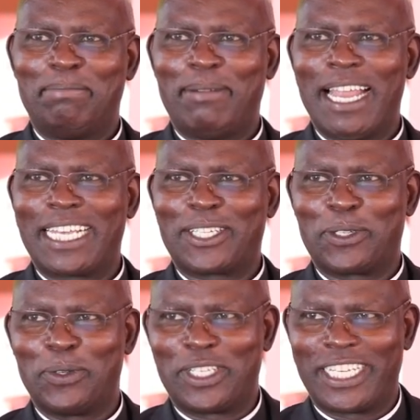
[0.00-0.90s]
black
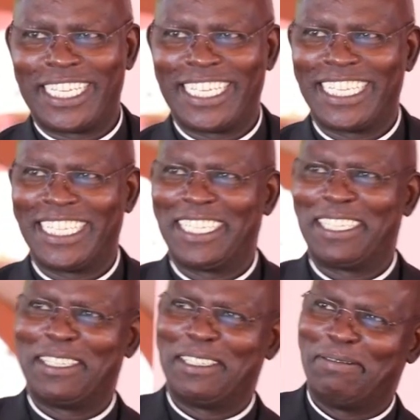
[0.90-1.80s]
suit
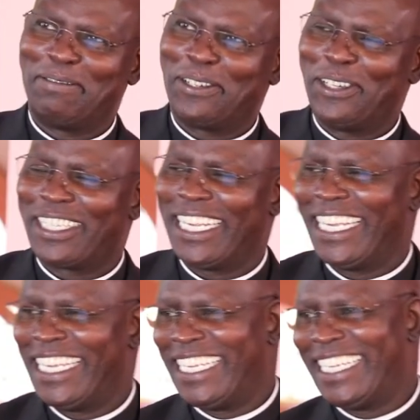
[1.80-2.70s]
because
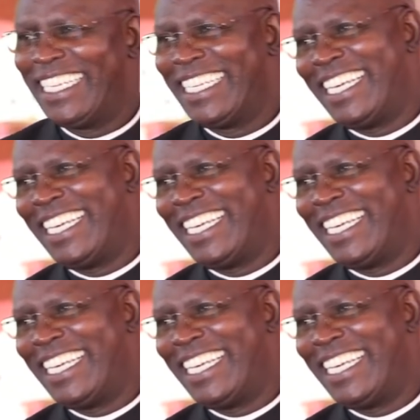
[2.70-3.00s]
I,